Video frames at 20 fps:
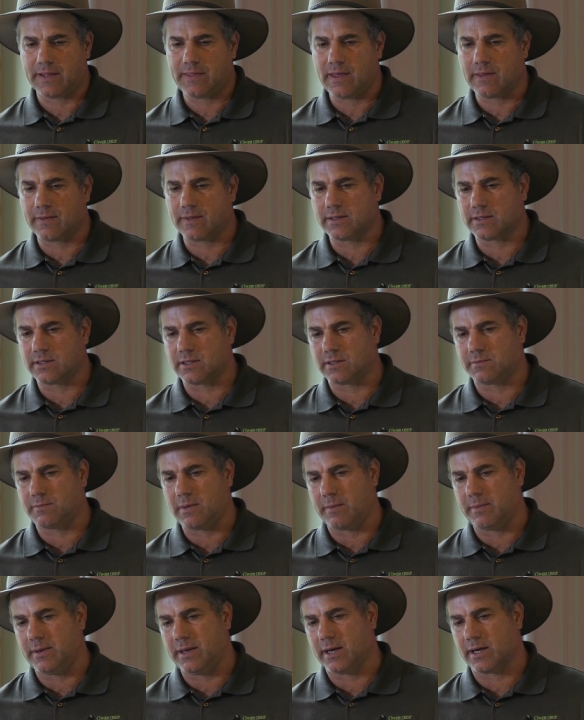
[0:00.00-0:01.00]
I think this is
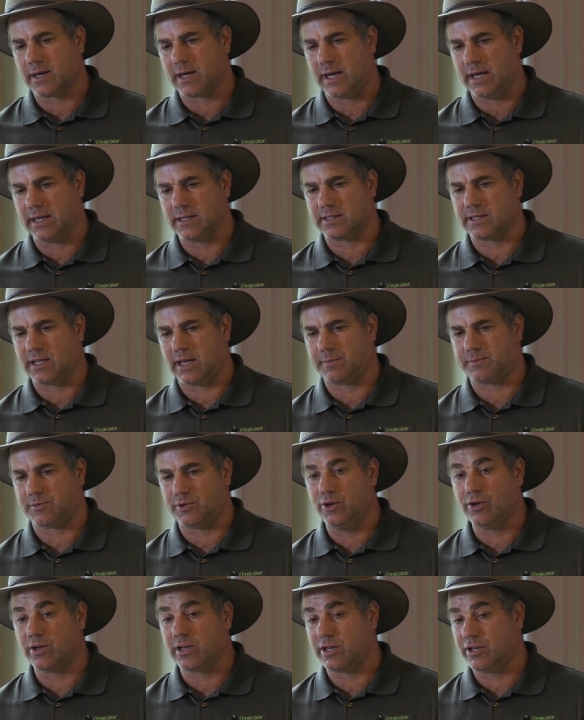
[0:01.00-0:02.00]
maybe a concept
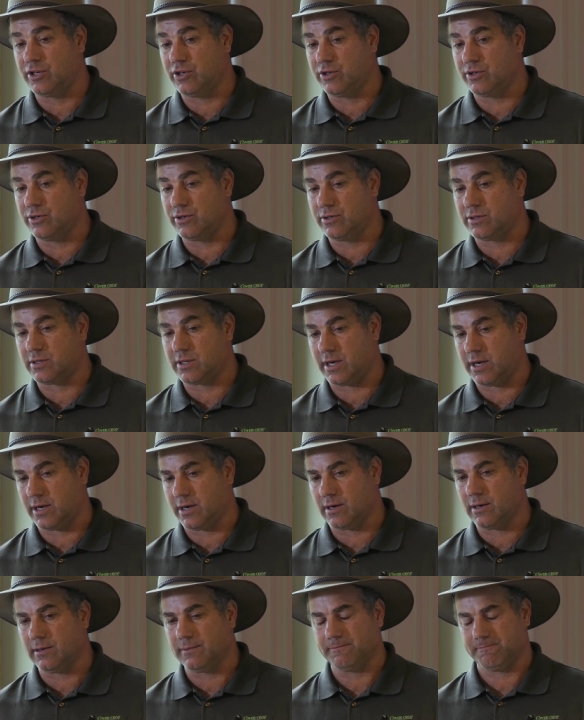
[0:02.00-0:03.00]
you can use
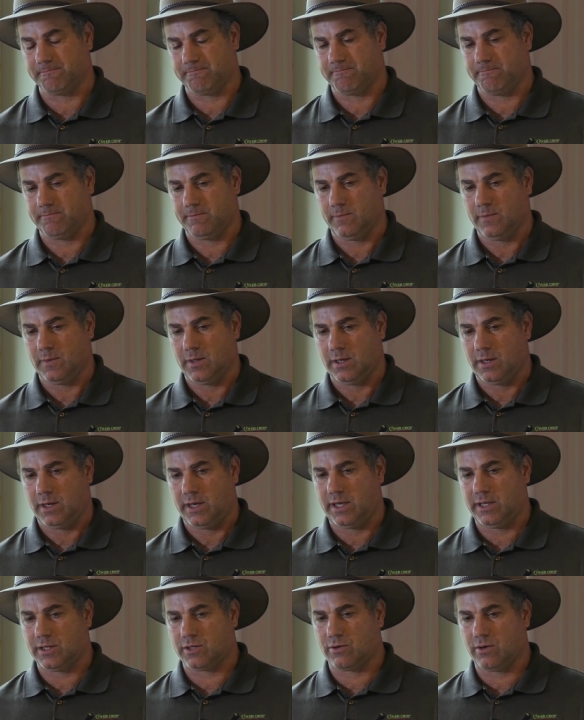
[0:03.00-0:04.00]
here,
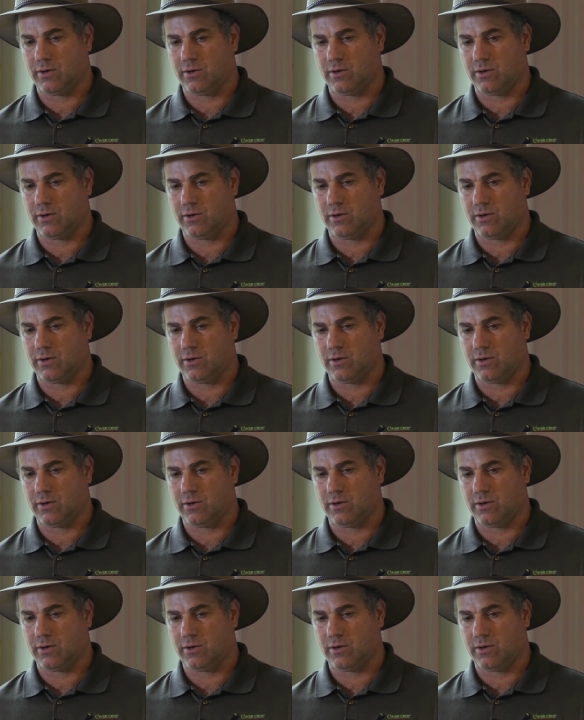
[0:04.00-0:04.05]
is